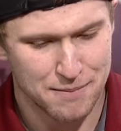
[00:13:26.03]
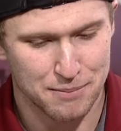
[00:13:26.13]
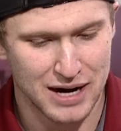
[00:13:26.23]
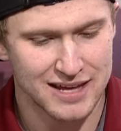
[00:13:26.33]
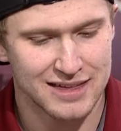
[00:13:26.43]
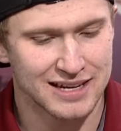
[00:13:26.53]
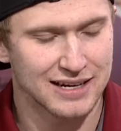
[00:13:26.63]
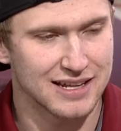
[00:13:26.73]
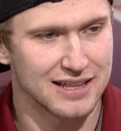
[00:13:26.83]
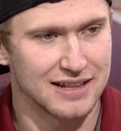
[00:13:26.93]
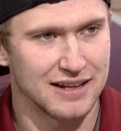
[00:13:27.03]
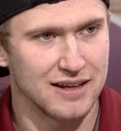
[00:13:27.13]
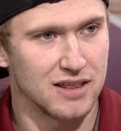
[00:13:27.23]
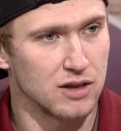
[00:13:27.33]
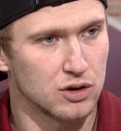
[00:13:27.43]
but I think
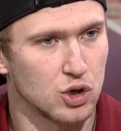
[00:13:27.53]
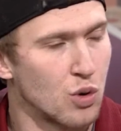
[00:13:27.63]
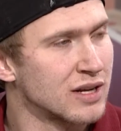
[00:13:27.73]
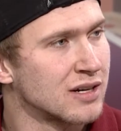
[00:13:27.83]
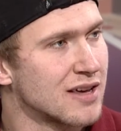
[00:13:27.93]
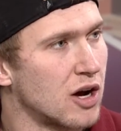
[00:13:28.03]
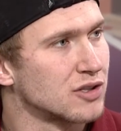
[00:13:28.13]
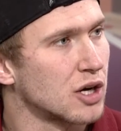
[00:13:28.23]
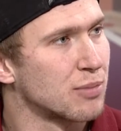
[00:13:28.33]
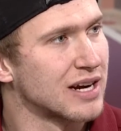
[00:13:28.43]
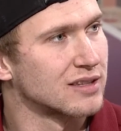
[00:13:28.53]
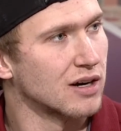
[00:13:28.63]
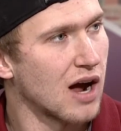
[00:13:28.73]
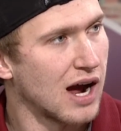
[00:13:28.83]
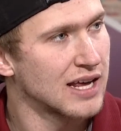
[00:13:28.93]
going into the All-Star break they're
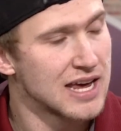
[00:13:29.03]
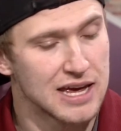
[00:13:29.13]
hot,